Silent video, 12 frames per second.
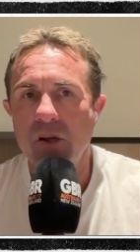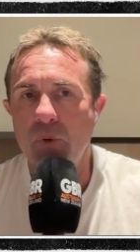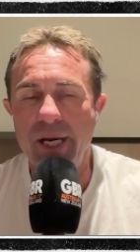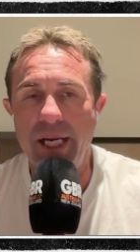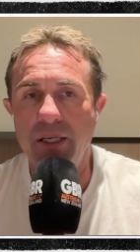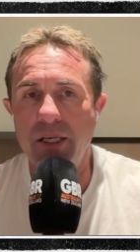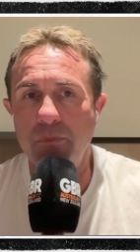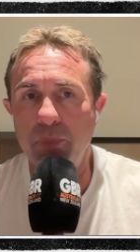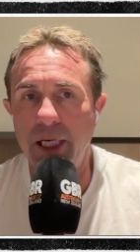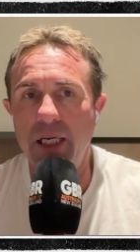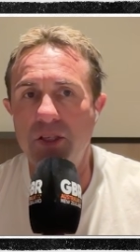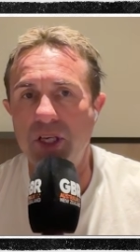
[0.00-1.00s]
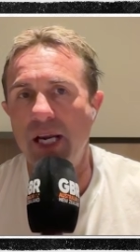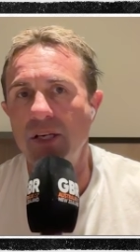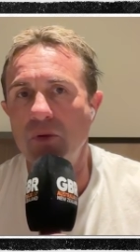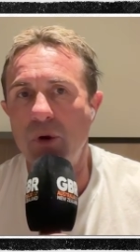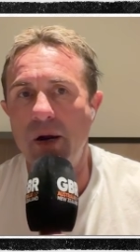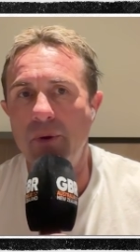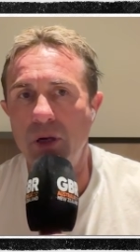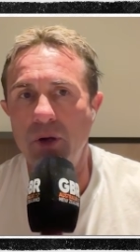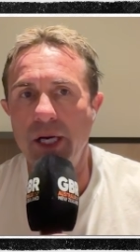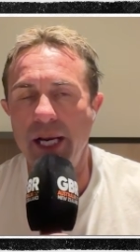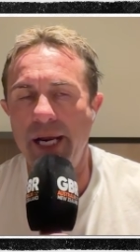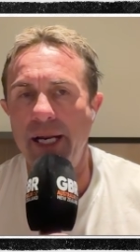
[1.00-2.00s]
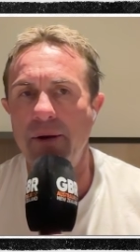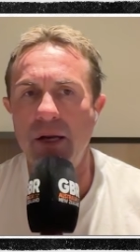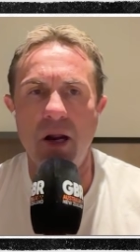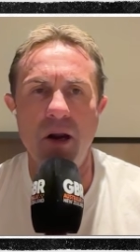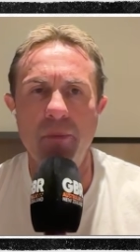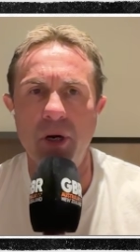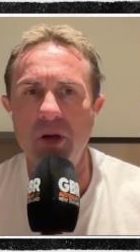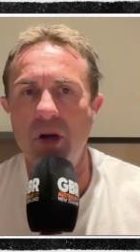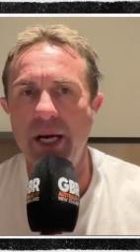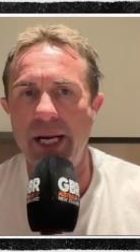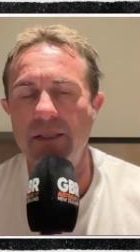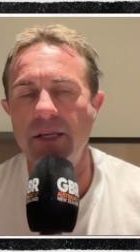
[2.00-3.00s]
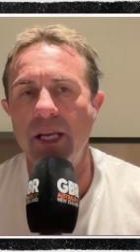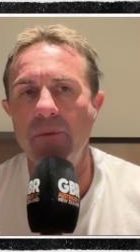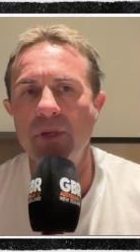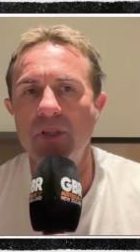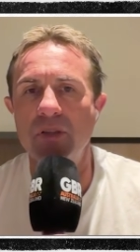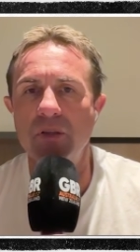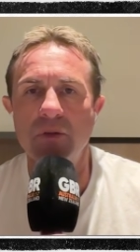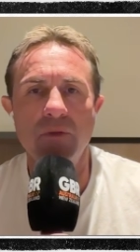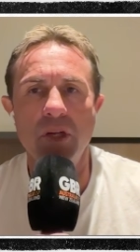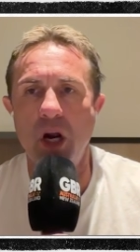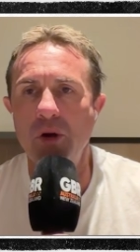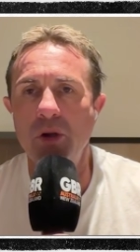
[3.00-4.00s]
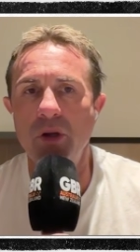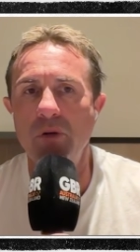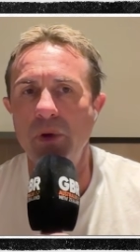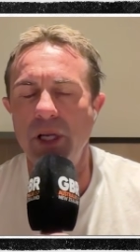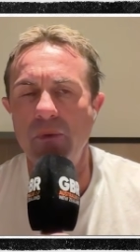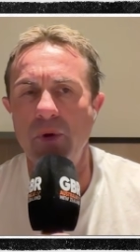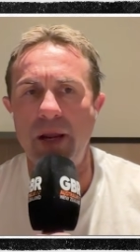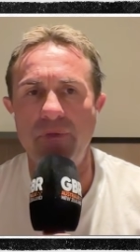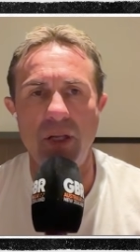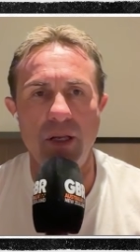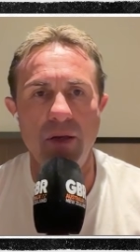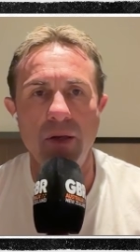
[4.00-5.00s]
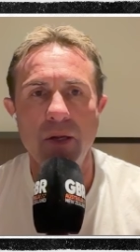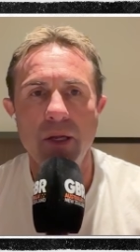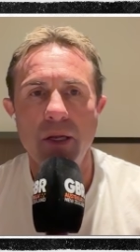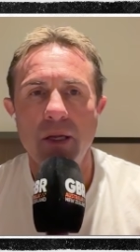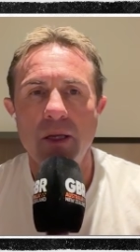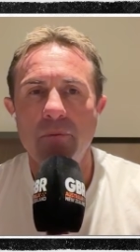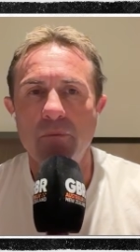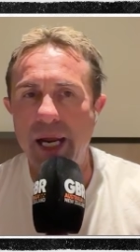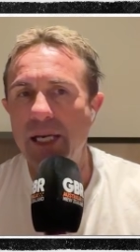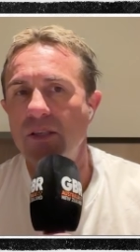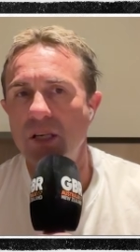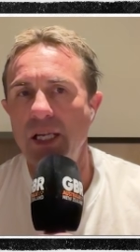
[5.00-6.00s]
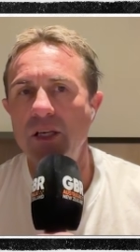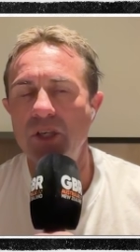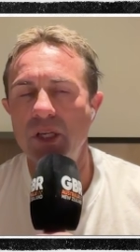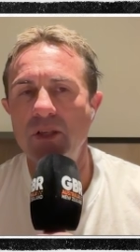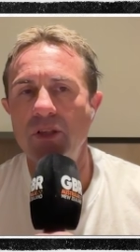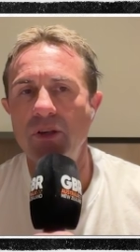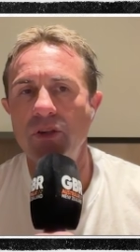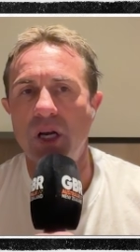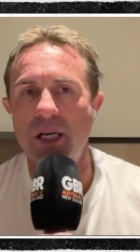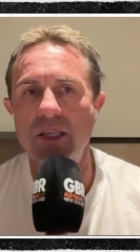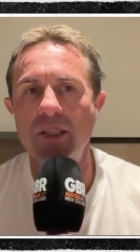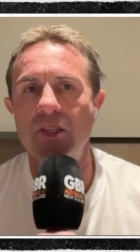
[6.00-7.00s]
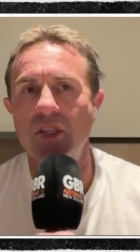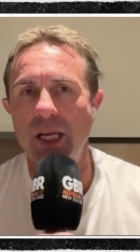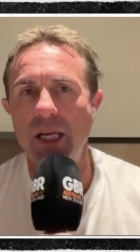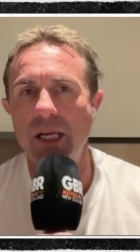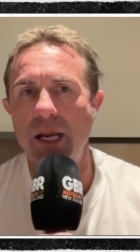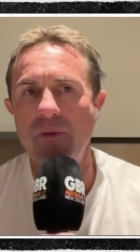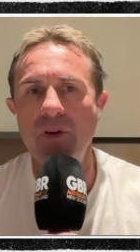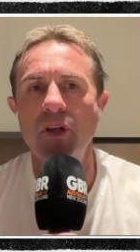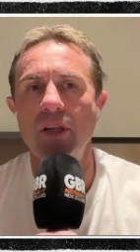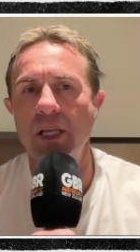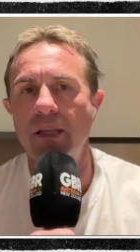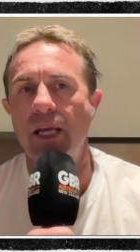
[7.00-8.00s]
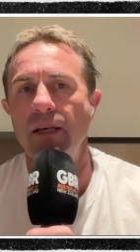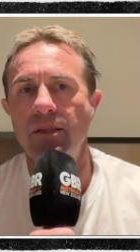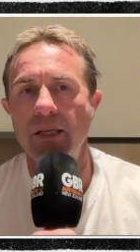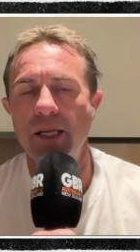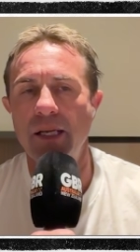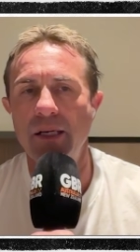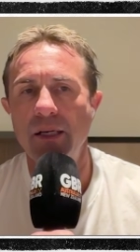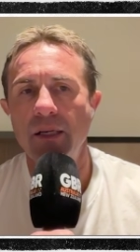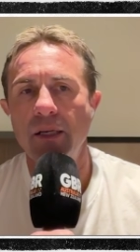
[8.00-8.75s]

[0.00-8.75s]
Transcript: We need to completely change the way we're looking at it. Oh my God, our team is no good. We have to make selection issues. I just think everything that they did